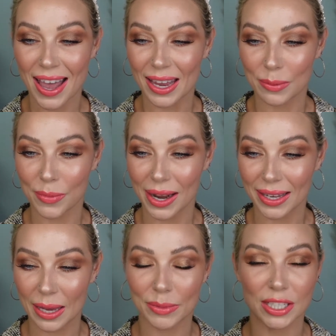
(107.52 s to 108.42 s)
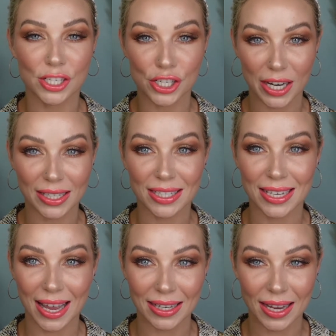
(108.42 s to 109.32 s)
and mine came in the shade
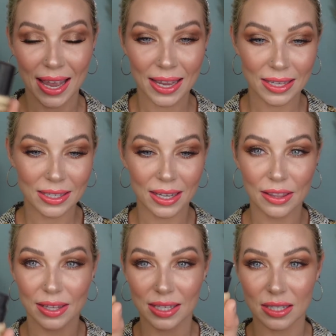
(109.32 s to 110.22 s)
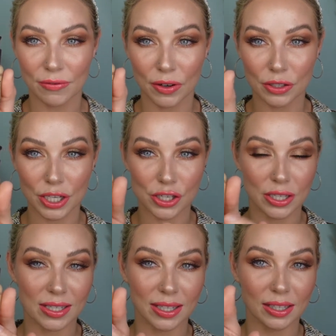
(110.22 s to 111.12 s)
10N. This foundation
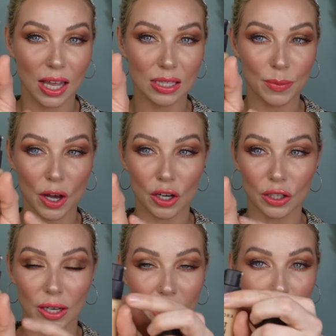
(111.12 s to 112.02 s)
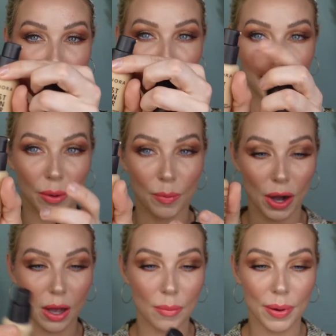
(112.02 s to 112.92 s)
is in a glass bottle and comes with a
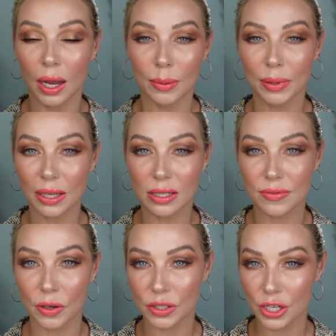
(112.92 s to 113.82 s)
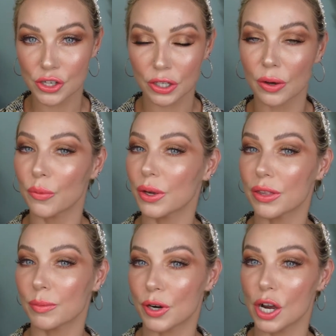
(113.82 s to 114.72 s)
pump. I applied this foundation with
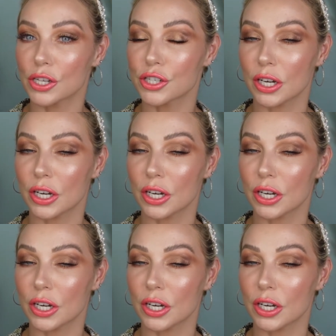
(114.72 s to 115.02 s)
a brush